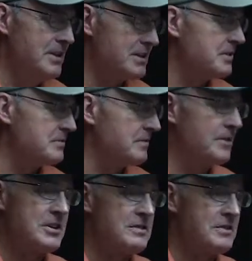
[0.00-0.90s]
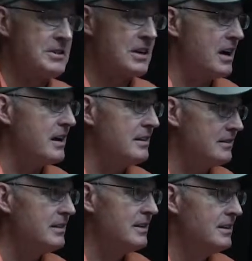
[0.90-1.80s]
this was the first of its kind
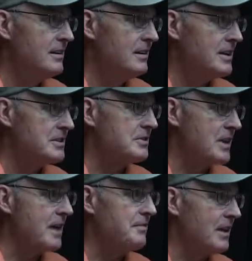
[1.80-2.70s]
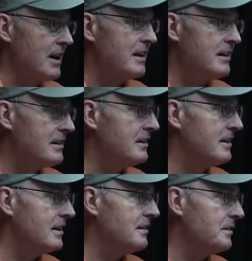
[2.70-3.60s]
as a dry fly,
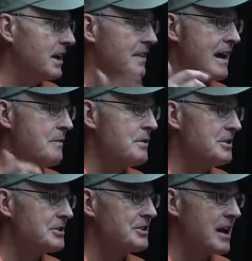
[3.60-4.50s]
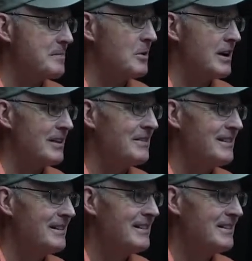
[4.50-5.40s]
and then they got that one that just came around
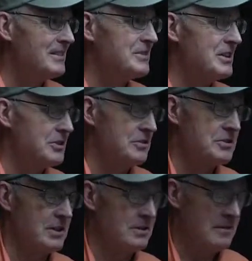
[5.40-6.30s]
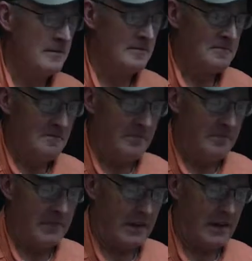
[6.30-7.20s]
this issue. So
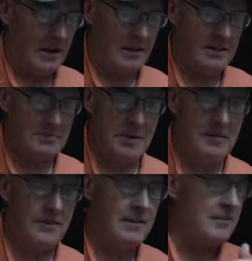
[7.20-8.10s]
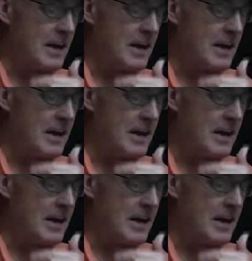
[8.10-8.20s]
it's been a fun